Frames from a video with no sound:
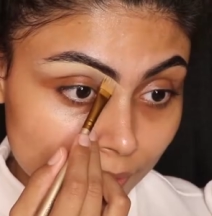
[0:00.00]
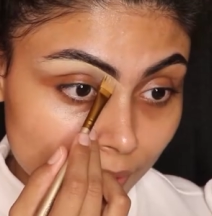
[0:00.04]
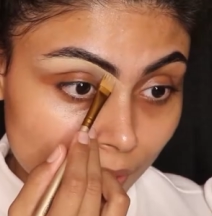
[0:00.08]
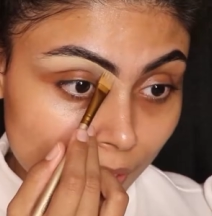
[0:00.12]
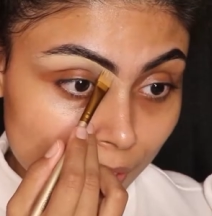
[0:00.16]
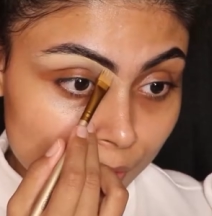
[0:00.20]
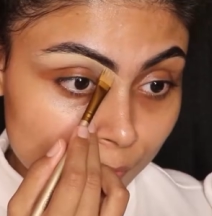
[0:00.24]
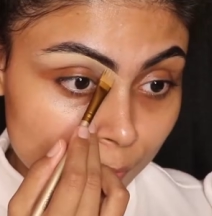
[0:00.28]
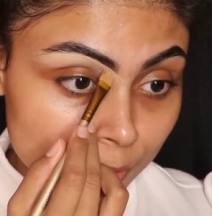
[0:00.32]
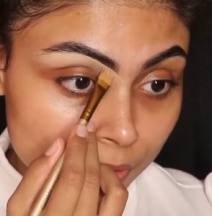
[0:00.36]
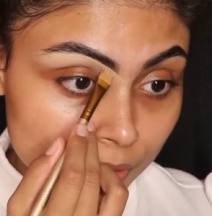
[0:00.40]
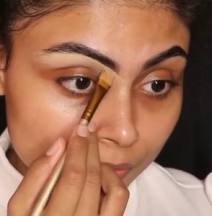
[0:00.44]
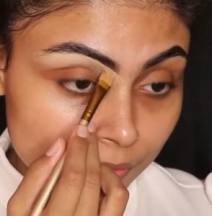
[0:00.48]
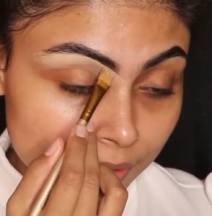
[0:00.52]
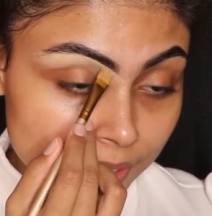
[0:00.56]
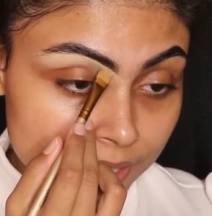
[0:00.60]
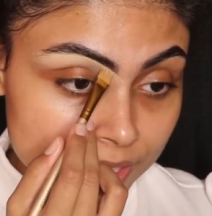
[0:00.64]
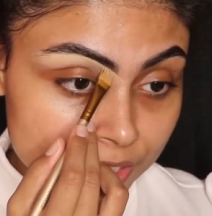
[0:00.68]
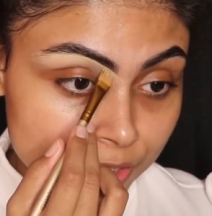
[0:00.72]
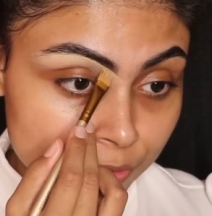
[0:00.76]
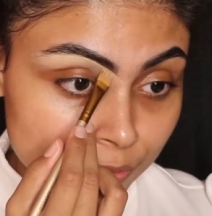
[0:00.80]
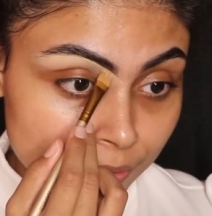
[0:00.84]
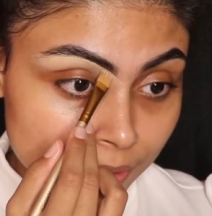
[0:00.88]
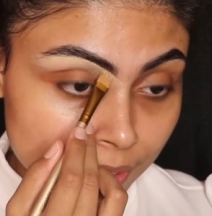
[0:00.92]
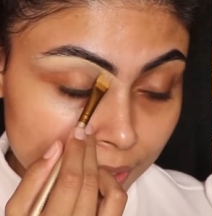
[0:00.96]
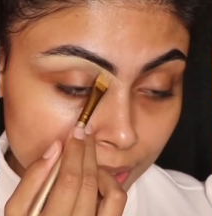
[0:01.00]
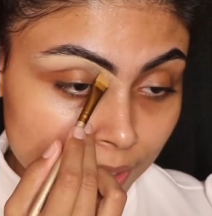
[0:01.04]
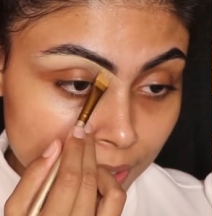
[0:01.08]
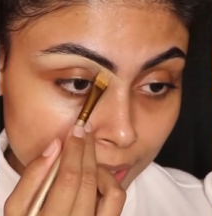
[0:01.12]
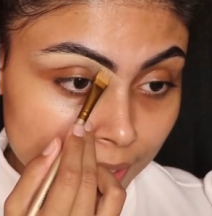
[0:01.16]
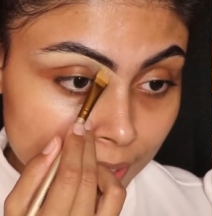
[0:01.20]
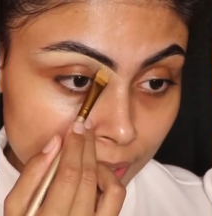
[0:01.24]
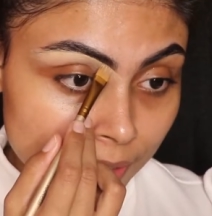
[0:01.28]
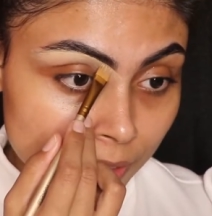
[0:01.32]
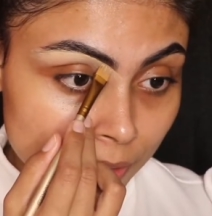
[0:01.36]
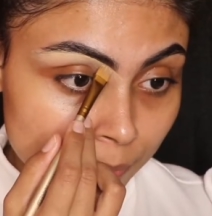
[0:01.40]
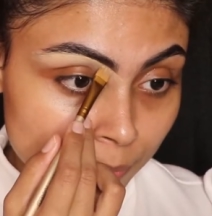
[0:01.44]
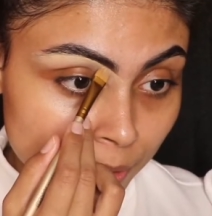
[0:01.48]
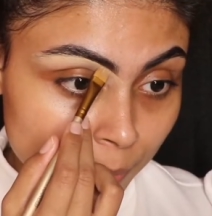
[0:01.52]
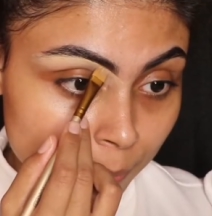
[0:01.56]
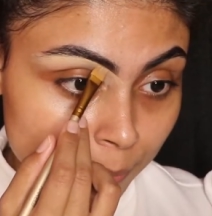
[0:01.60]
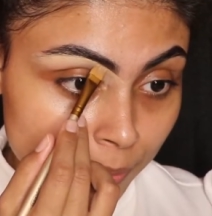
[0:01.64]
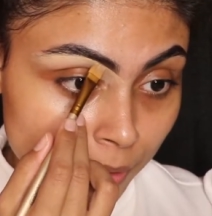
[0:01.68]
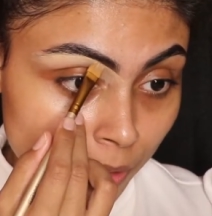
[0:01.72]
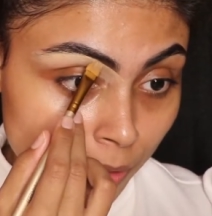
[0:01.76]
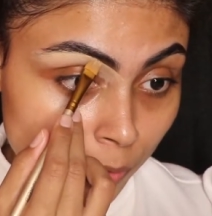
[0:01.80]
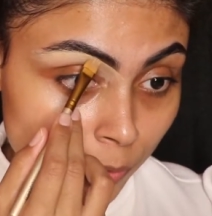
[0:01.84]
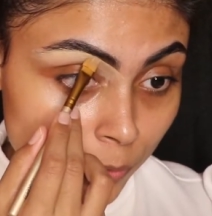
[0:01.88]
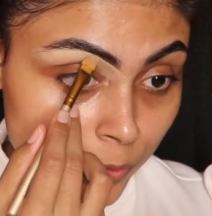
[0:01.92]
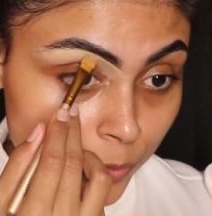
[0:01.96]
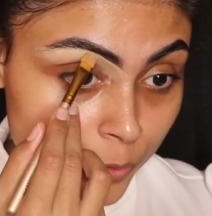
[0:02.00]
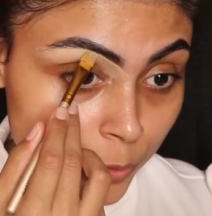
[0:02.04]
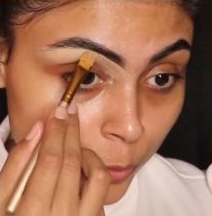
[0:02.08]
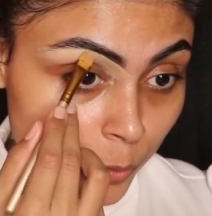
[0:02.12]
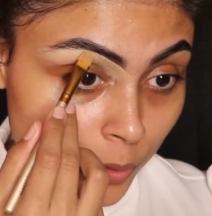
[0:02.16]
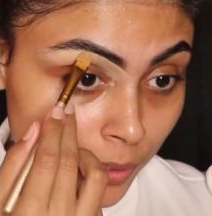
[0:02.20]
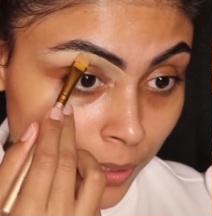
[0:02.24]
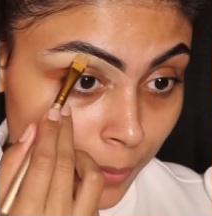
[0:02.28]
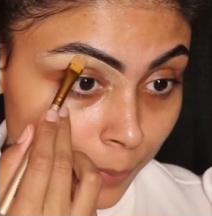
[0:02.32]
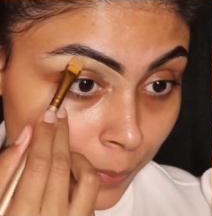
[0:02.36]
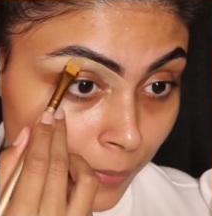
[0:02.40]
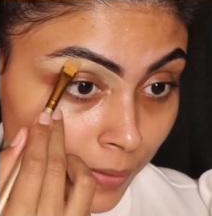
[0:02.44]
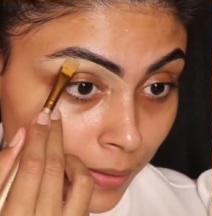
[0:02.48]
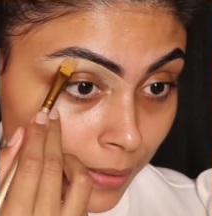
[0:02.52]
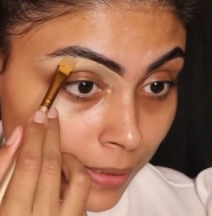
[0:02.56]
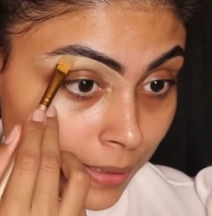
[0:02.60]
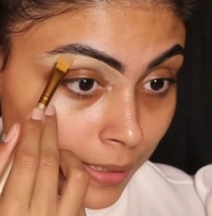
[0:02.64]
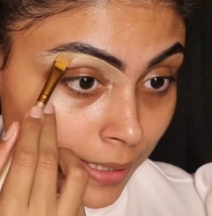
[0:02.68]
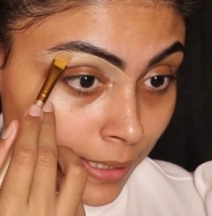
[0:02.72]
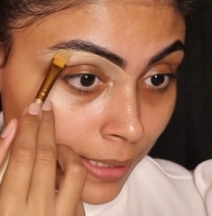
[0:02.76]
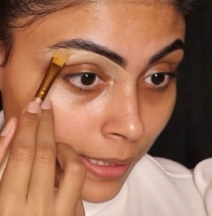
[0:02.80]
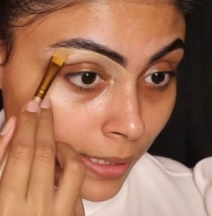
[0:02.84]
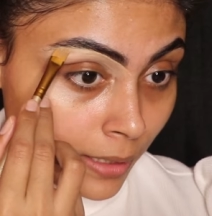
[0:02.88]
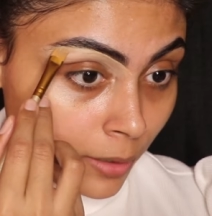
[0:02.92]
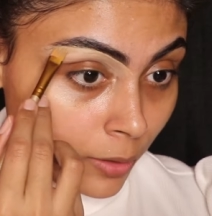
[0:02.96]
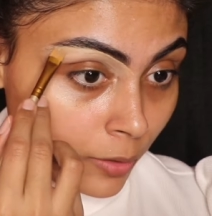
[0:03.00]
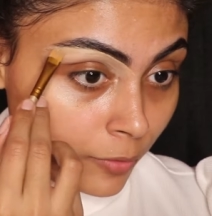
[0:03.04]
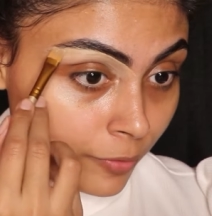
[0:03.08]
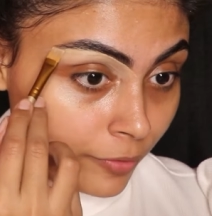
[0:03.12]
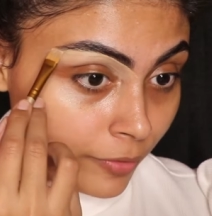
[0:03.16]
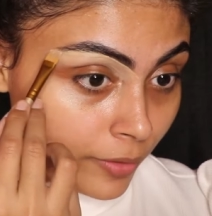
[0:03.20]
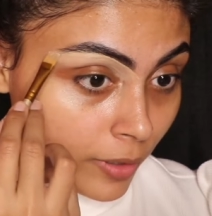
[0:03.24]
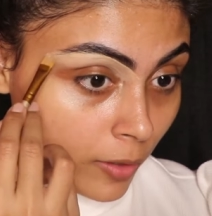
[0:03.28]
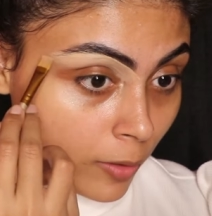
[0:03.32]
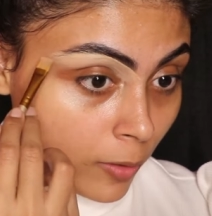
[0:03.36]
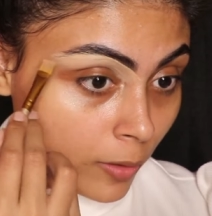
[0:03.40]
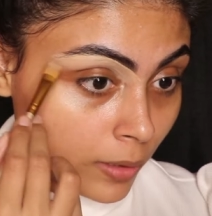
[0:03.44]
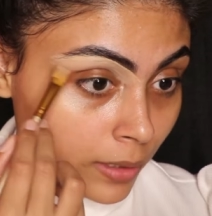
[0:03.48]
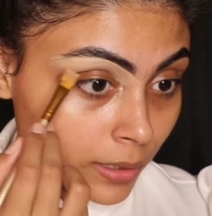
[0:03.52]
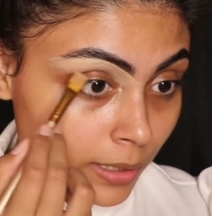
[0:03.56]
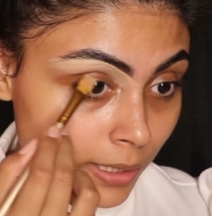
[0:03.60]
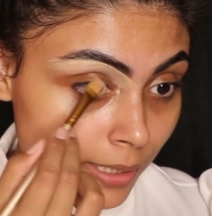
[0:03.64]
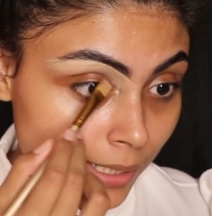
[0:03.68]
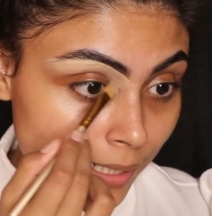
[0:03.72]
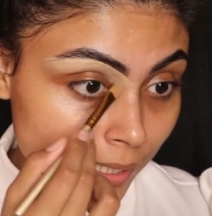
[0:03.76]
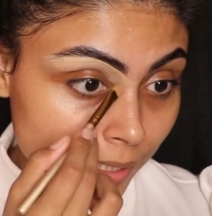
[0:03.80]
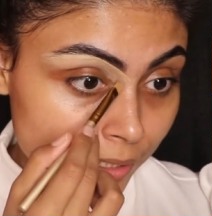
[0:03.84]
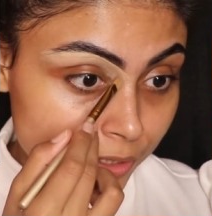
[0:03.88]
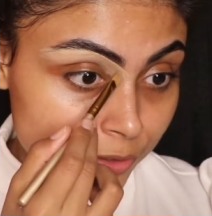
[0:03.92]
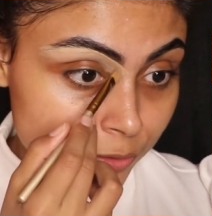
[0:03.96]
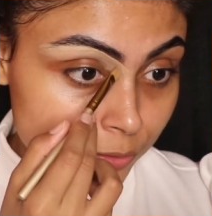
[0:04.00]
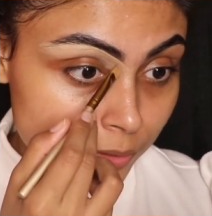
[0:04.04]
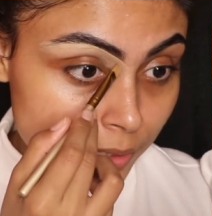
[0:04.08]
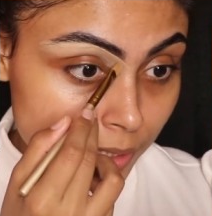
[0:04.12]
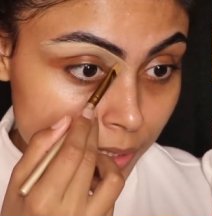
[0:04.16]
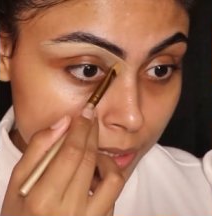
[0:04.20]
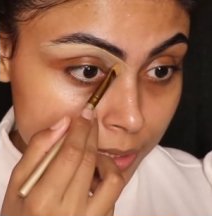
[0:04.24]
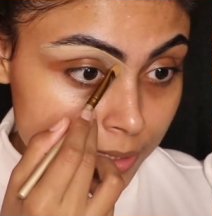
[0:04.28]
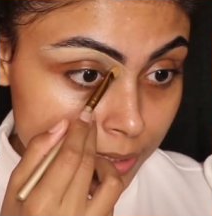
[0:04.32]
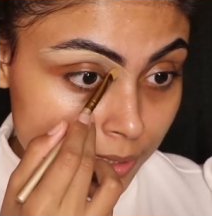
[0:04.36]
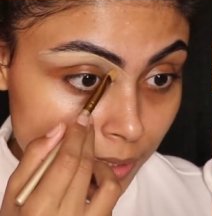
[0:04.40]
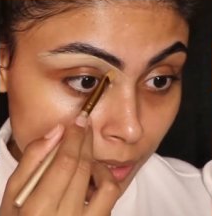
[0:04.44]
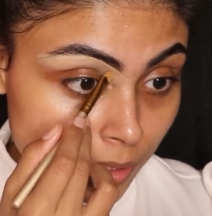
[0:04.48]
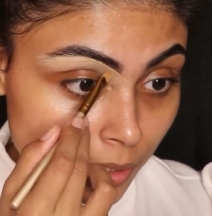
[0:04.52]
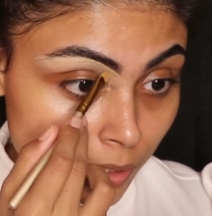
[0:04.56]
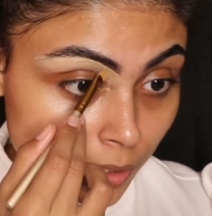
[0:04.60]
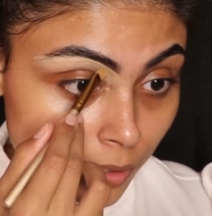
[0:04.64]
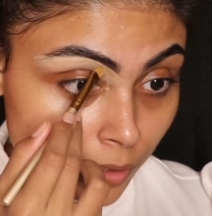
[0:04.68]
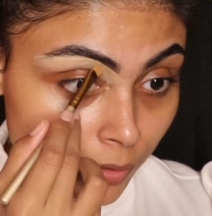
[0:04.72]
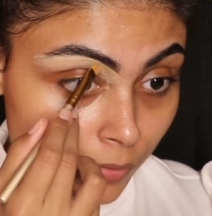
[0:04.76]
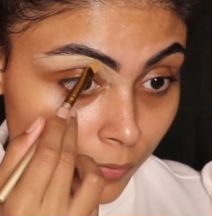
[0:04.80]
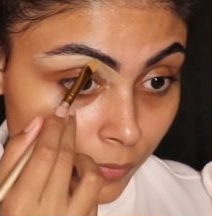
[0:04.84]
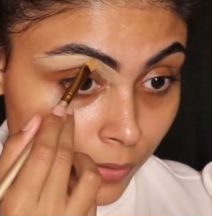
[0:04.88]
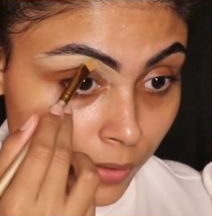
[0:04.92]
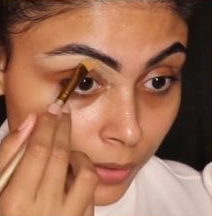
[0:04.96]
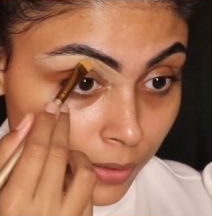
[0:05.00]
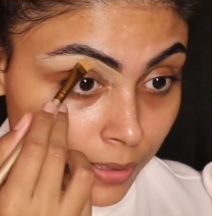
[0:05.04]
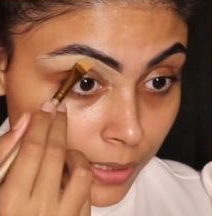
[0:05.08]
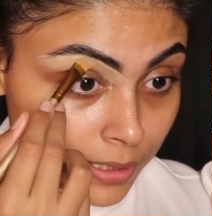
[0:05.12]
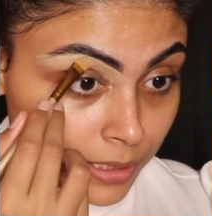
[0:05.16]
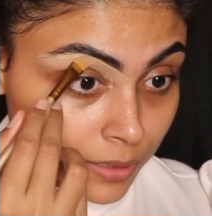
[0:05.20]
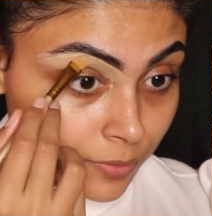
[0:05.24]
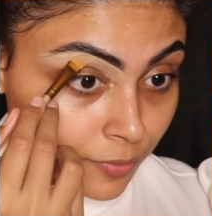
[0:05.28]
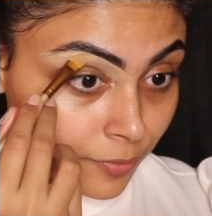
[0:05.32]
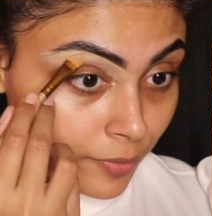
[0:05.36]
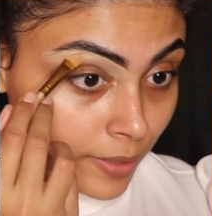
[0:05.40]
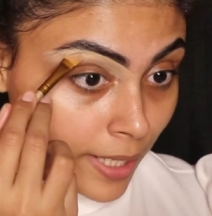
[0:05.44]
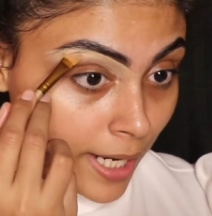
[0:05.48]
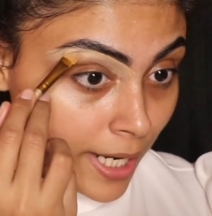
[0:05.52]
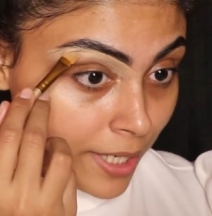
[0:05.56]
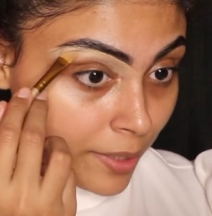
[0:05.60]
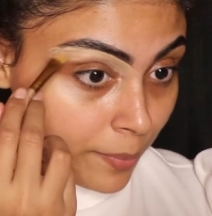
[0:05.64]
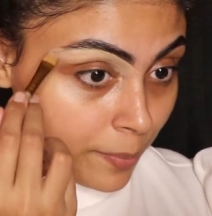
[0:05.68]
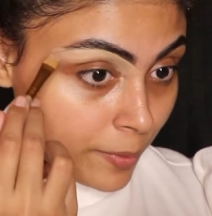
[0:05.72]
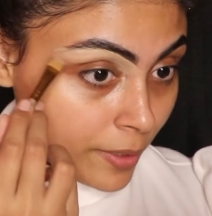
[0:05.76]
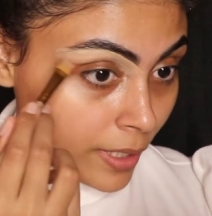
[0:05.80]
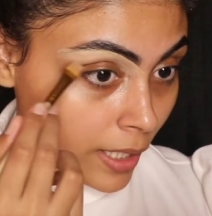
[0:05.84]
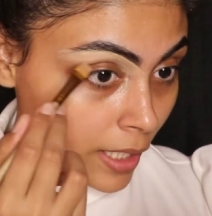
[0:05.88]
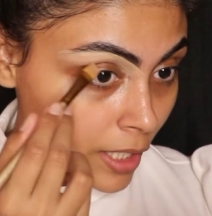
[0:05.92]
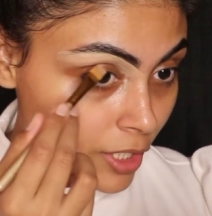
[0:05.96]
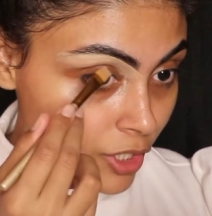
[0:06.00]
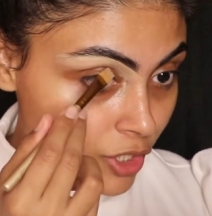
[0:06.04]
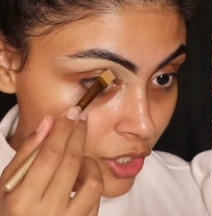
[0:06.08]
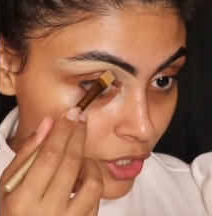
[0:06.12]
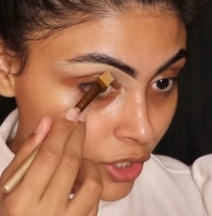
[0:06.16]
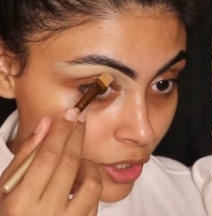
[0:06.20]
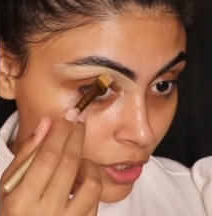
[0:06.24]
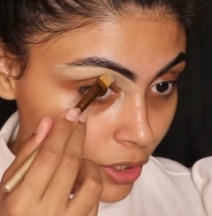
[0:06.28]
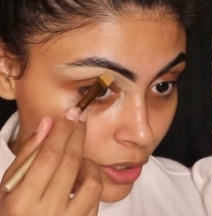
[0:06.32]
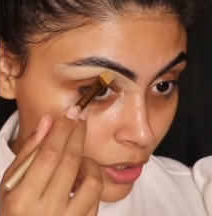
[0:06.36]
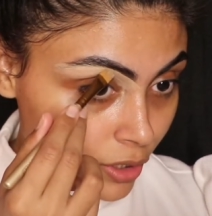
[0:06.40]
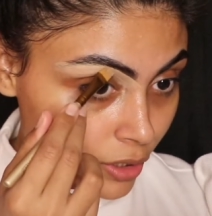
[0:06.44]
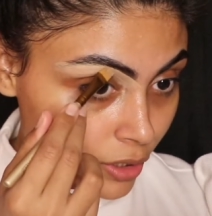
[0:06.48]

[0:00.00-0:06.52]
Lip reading: I want a very straight line under my brow, so I'm cleaning off all the extras with this flat brush,